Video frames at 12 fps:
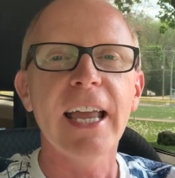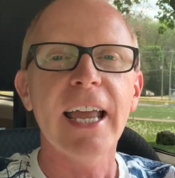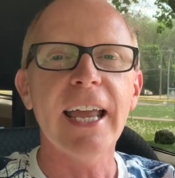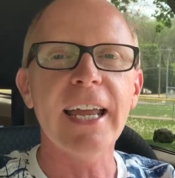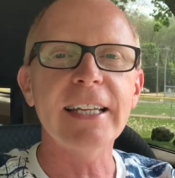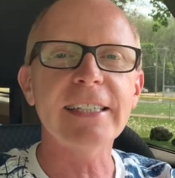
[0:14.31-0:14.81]

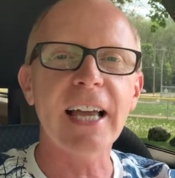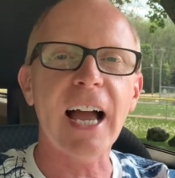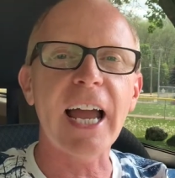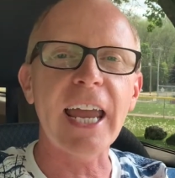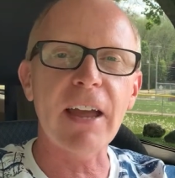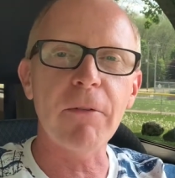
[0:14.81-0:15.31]
And
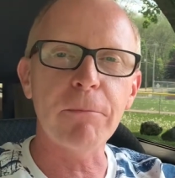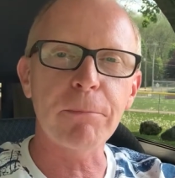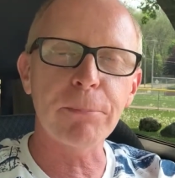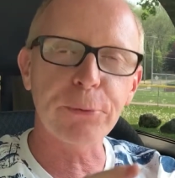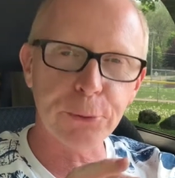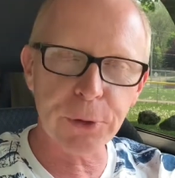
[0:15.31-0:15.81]
I am
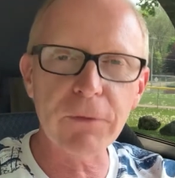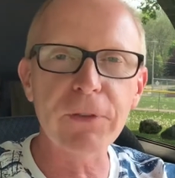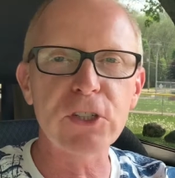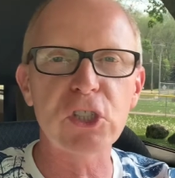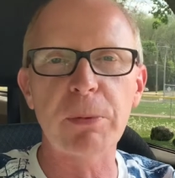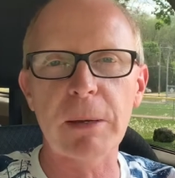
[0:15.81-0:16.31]

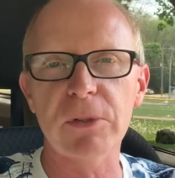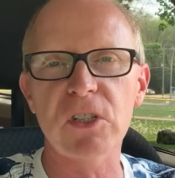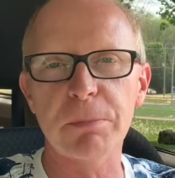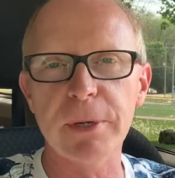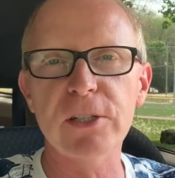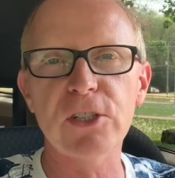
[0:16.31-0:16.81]
privileged to be able to
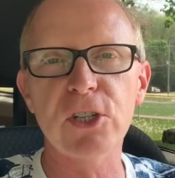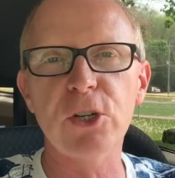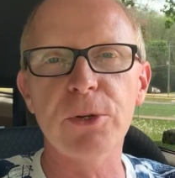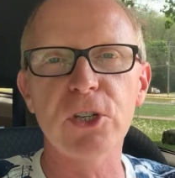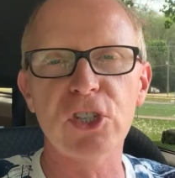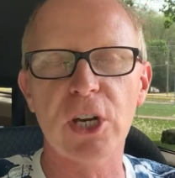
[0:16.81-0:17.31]
speak to
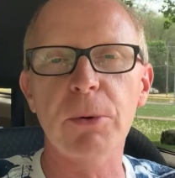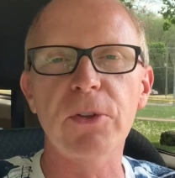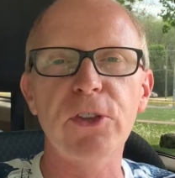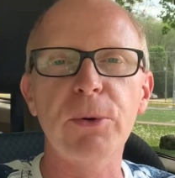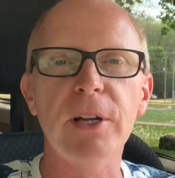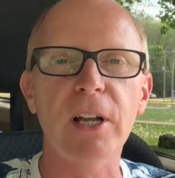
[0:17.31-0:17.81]
you and share
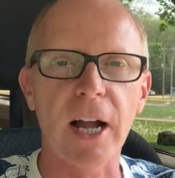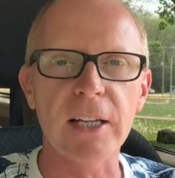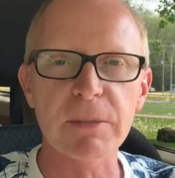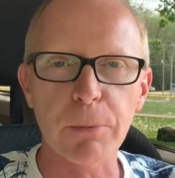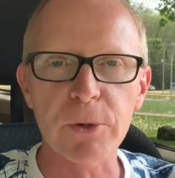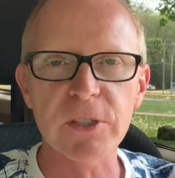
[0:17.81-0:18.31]
with you what God
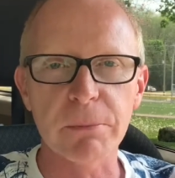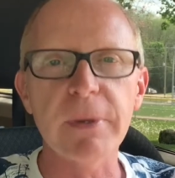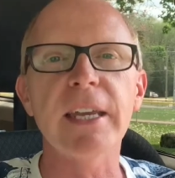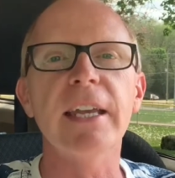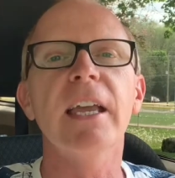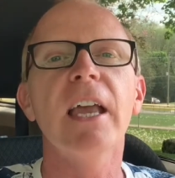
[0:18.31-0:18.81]
spoke to
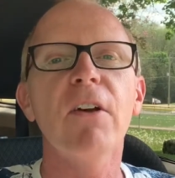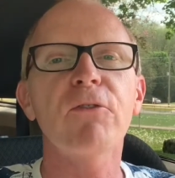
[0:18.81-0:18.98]
me